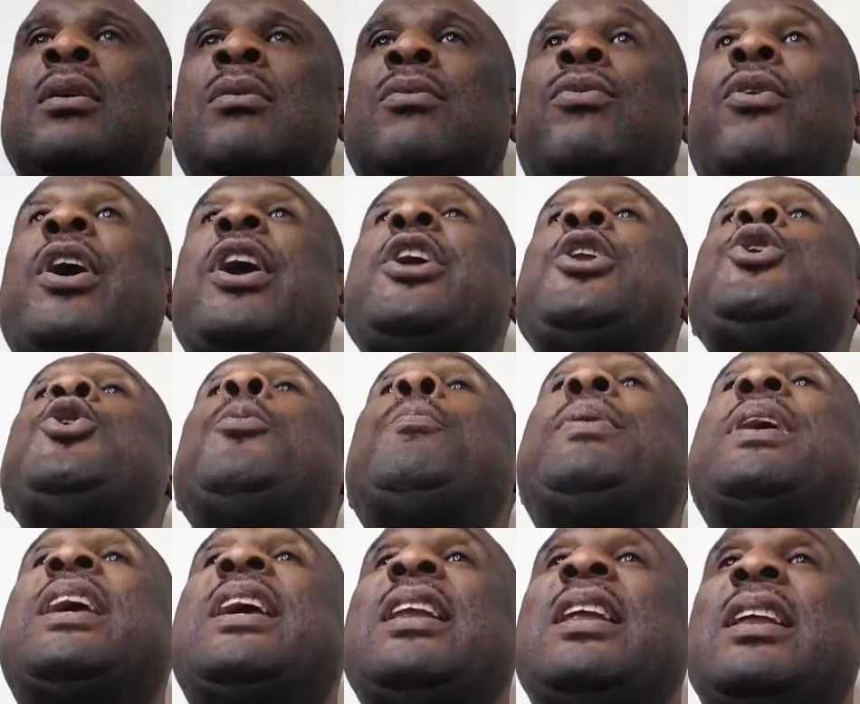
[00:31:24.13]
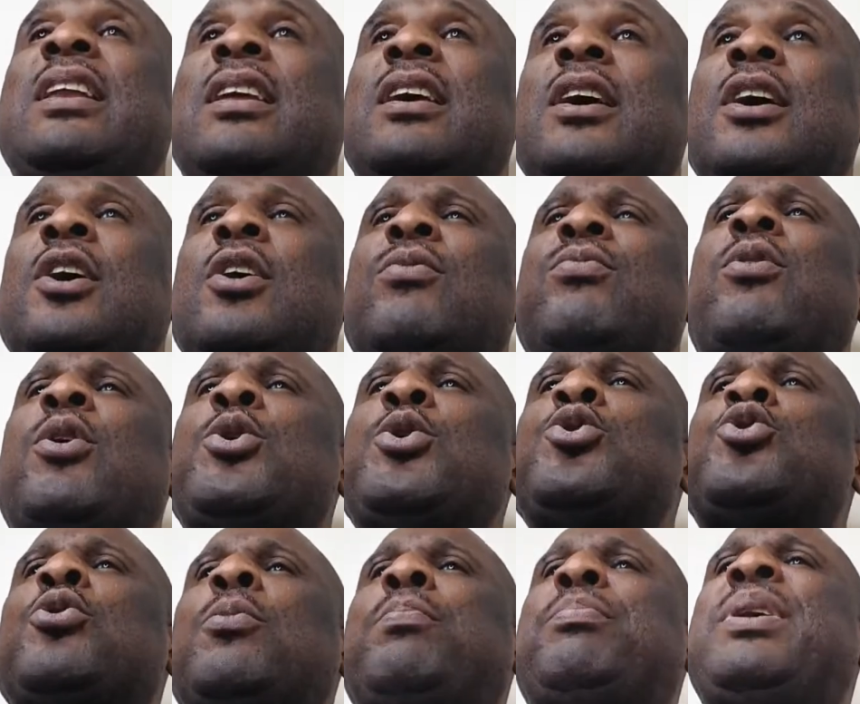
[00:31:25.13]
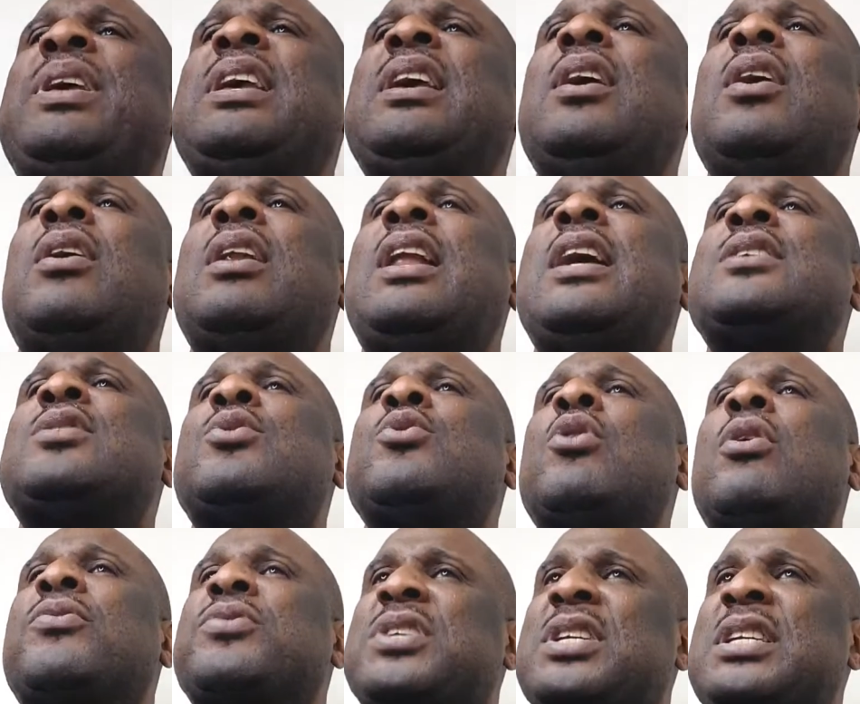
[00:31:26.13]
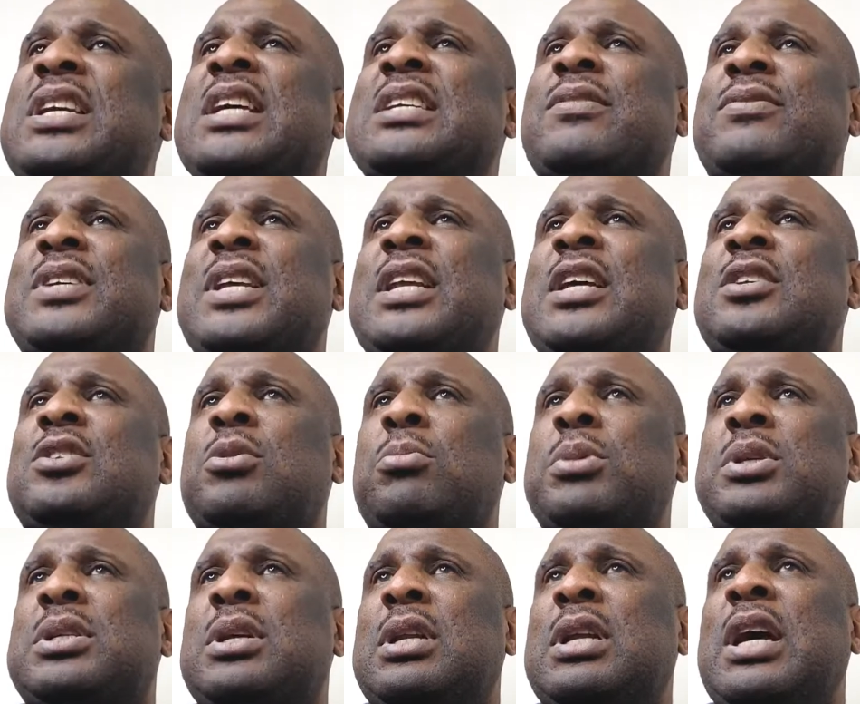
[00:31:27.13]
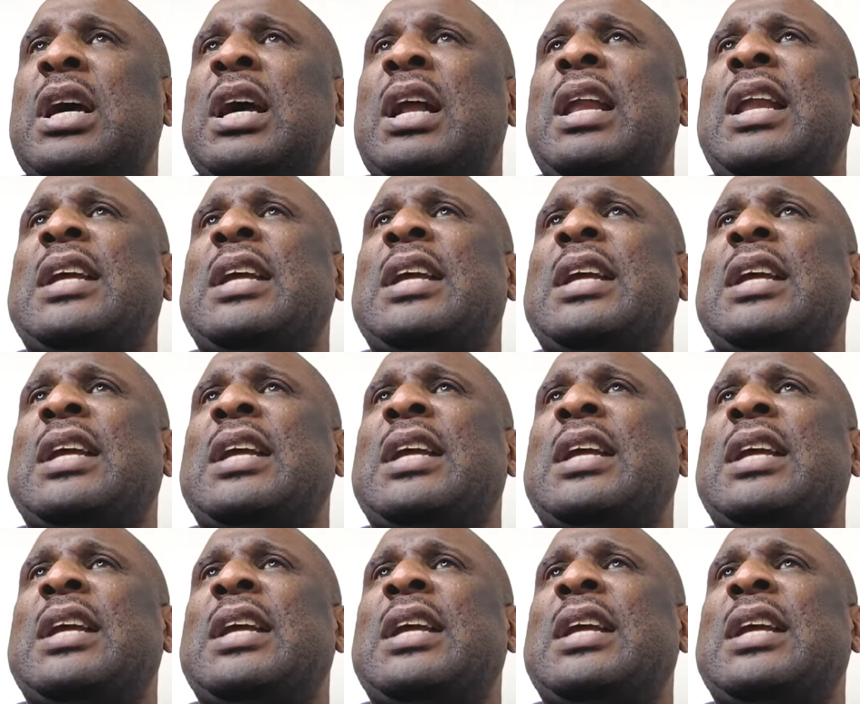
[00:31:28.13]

For a new beginning, for you to be let go of sin. Yes, I've said that. Someone said that.